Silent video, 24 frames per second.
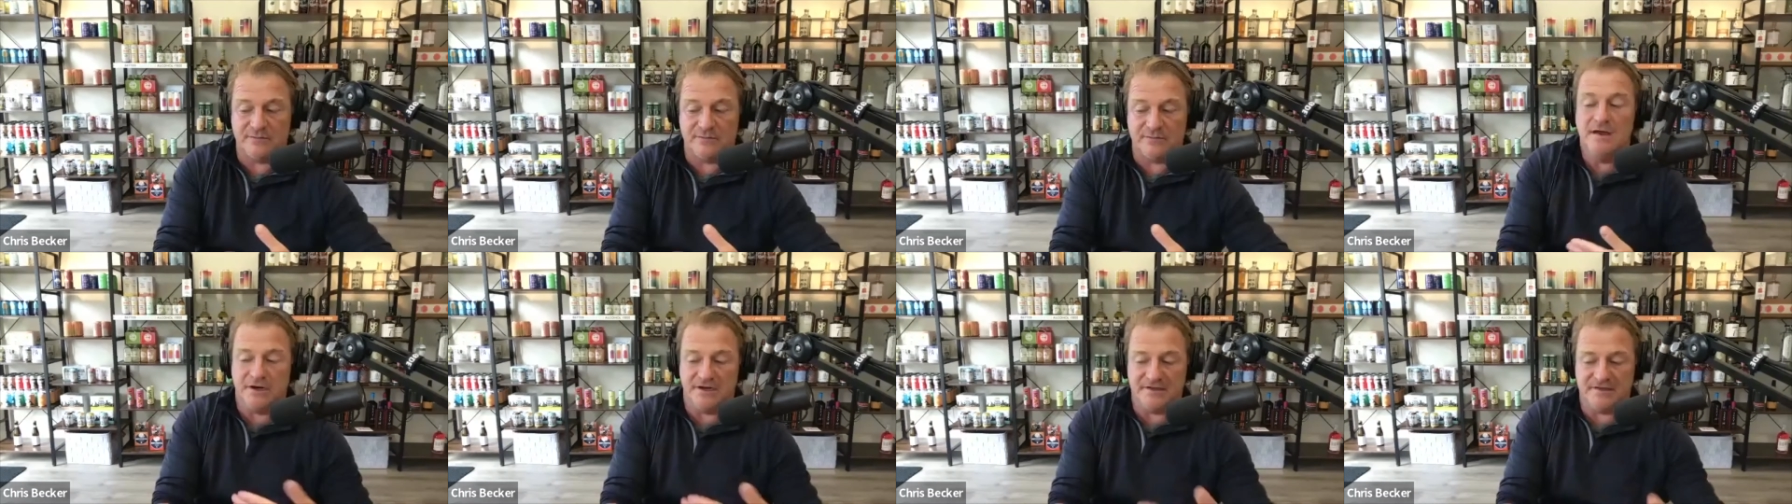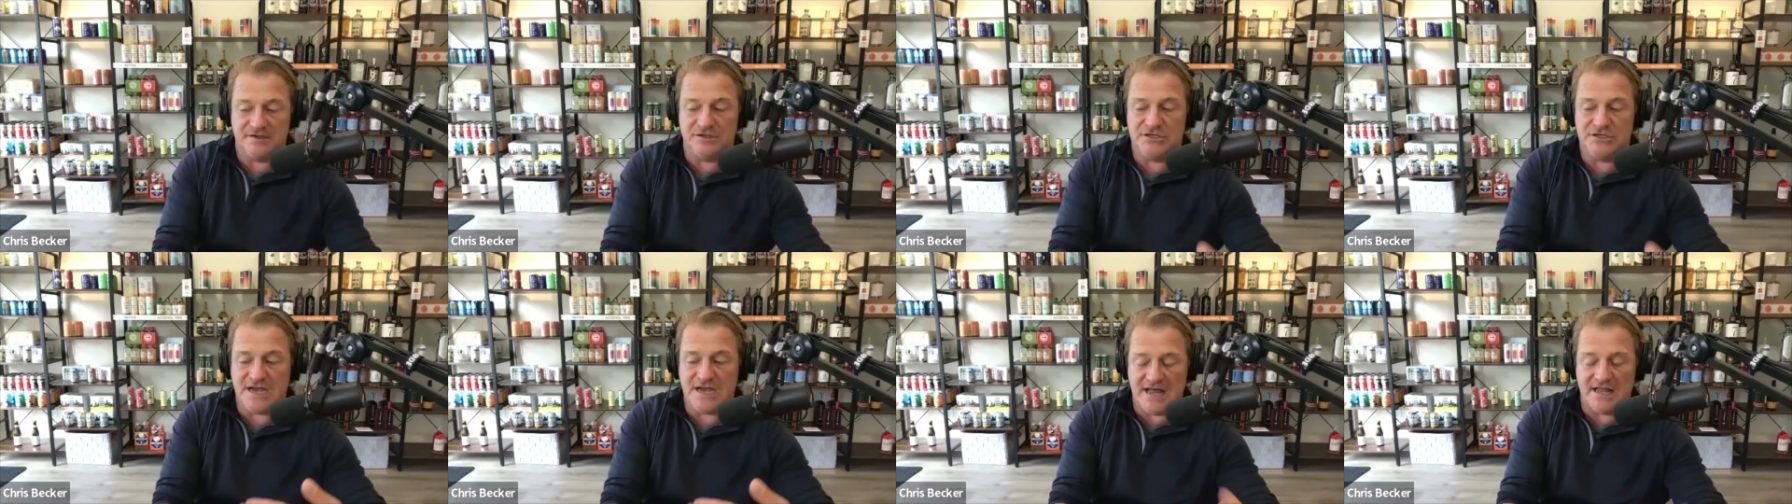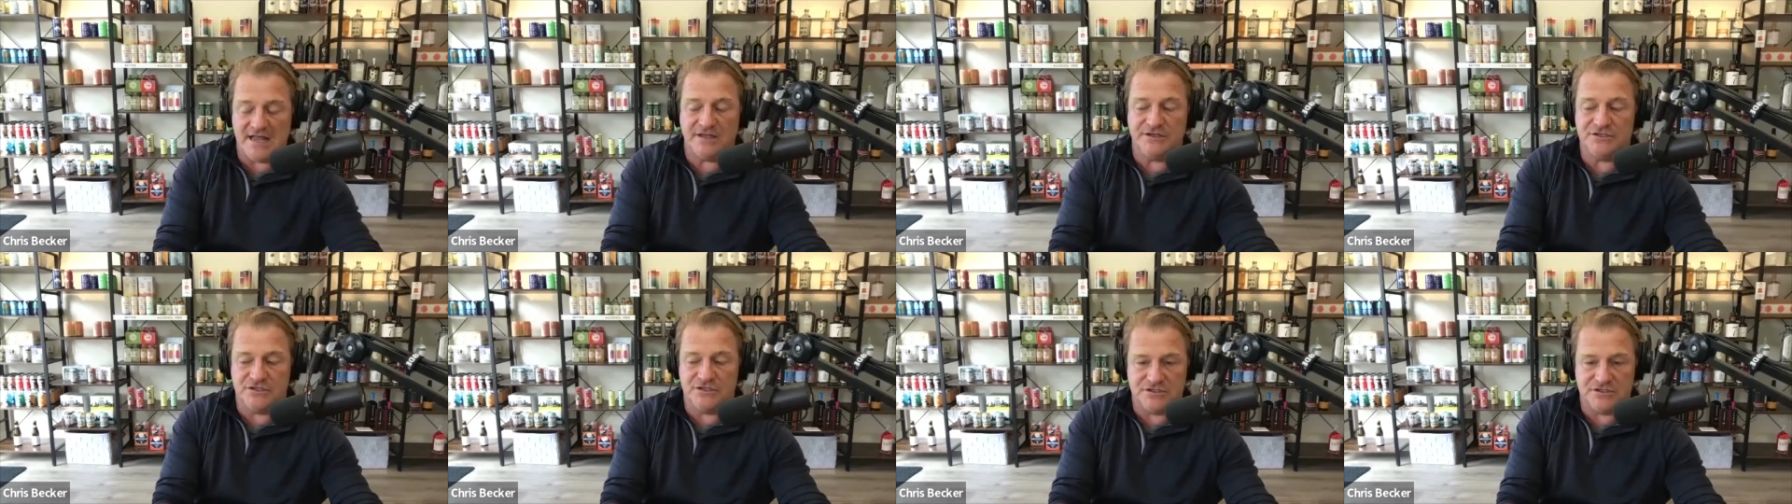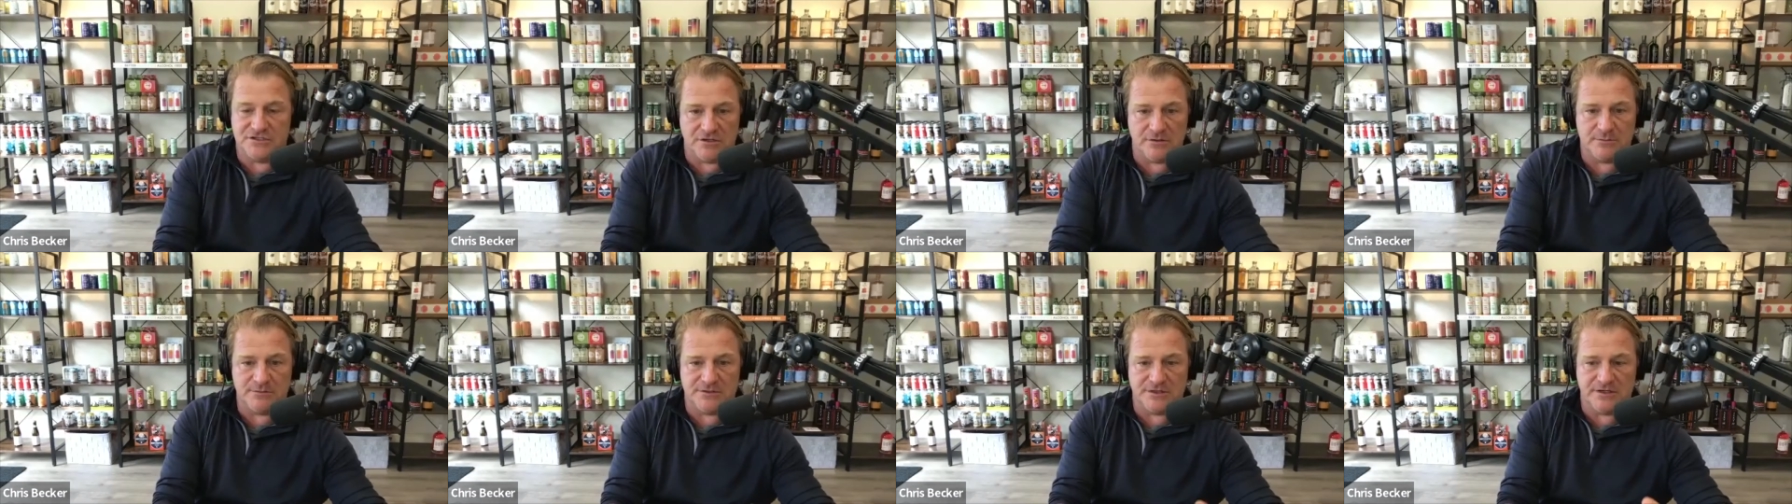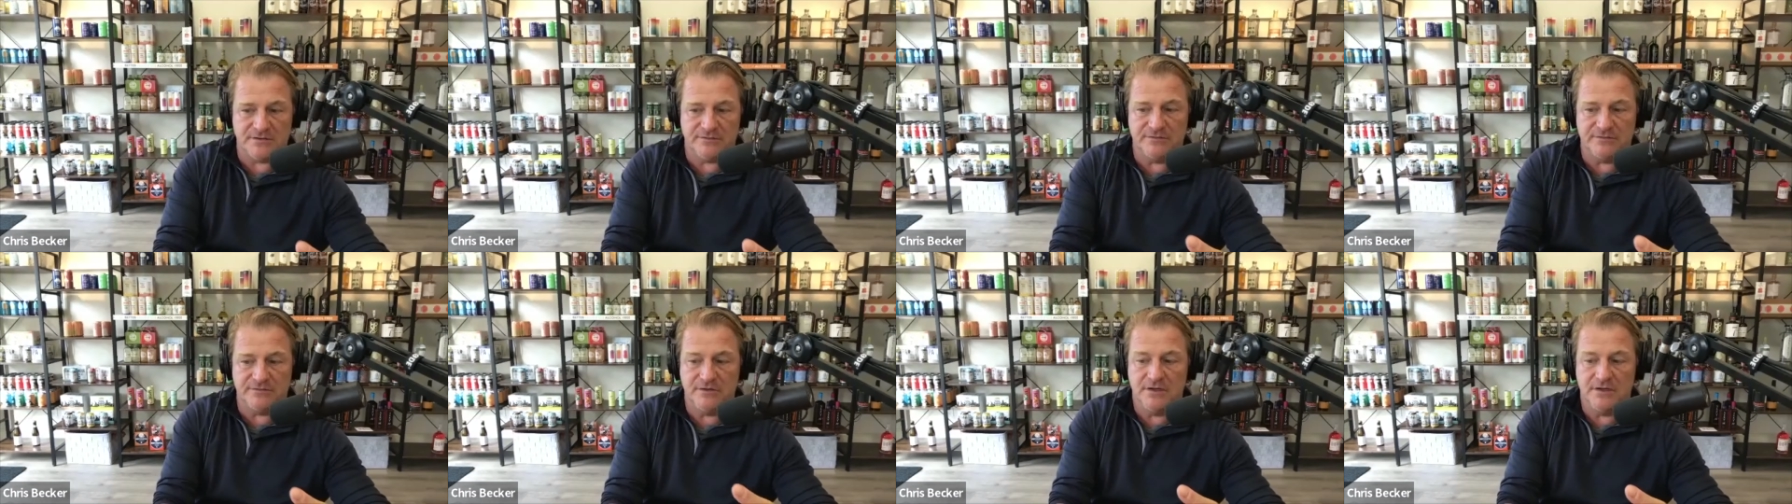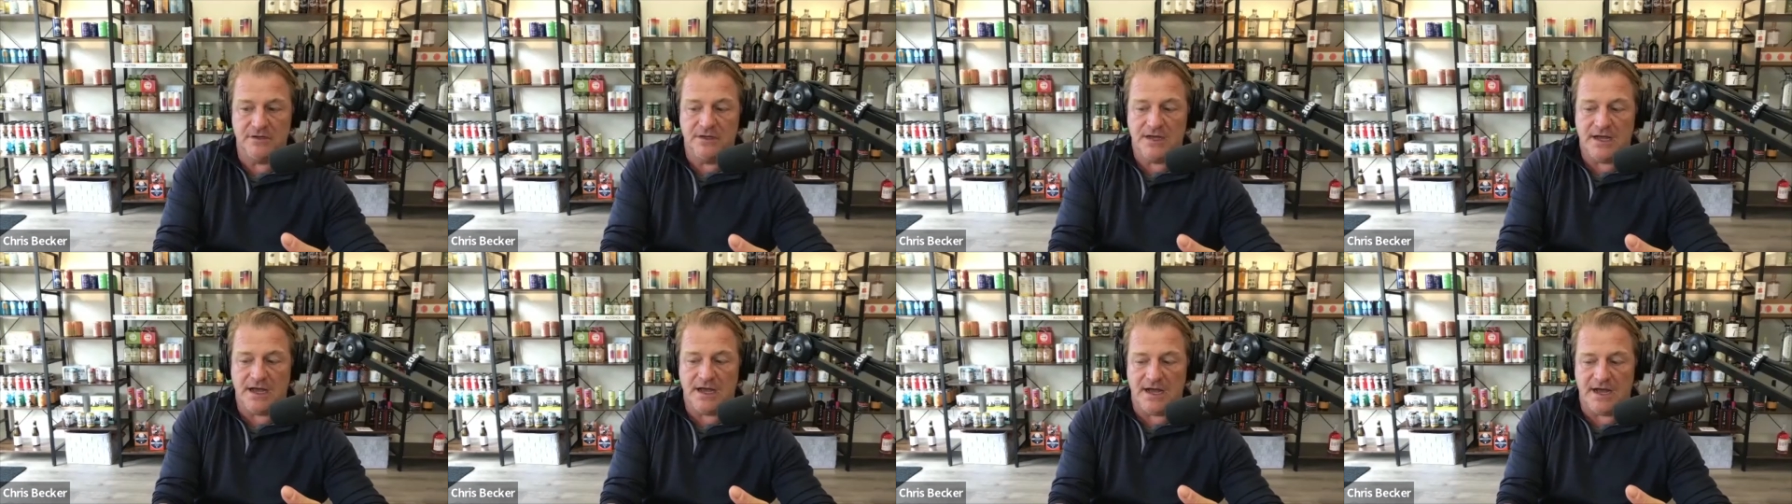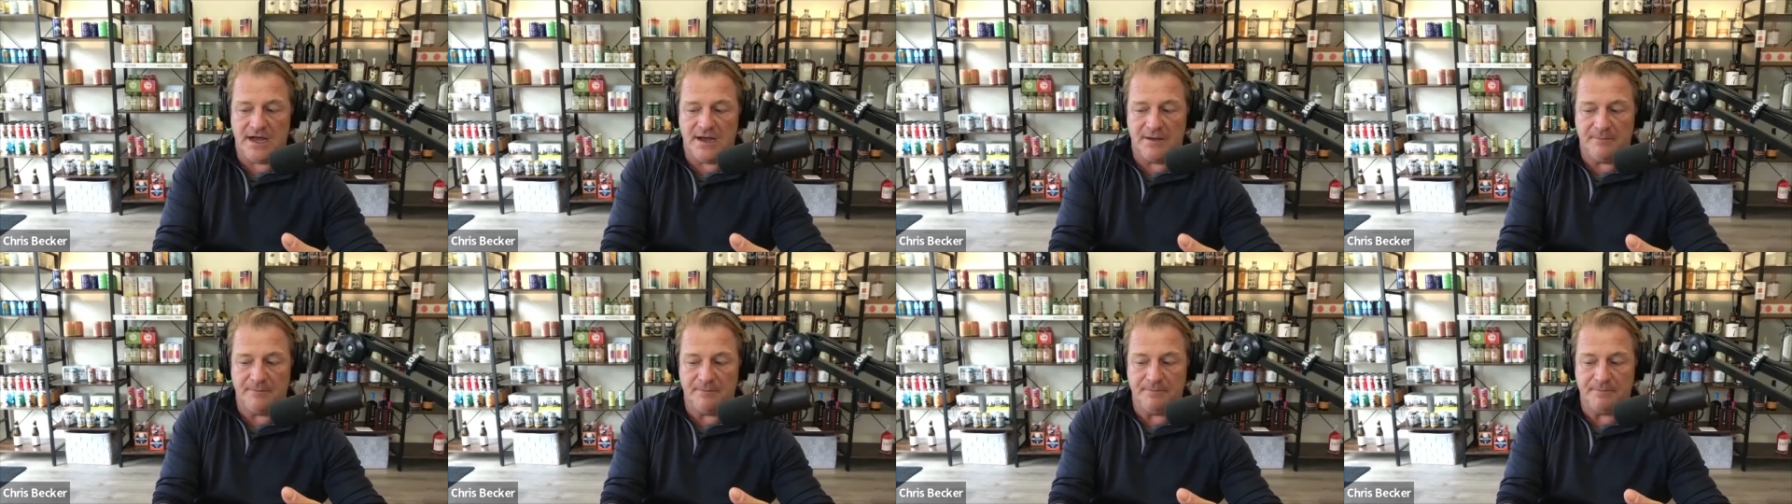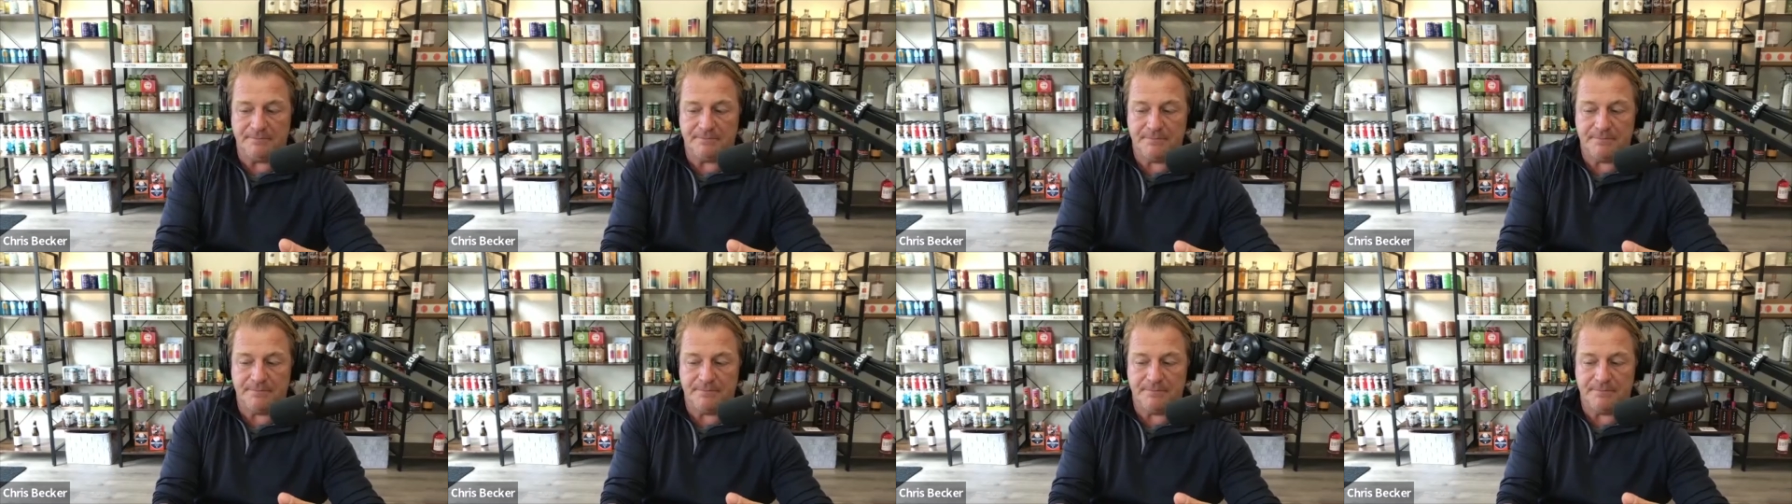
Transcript: but it's a challenge in terms of um,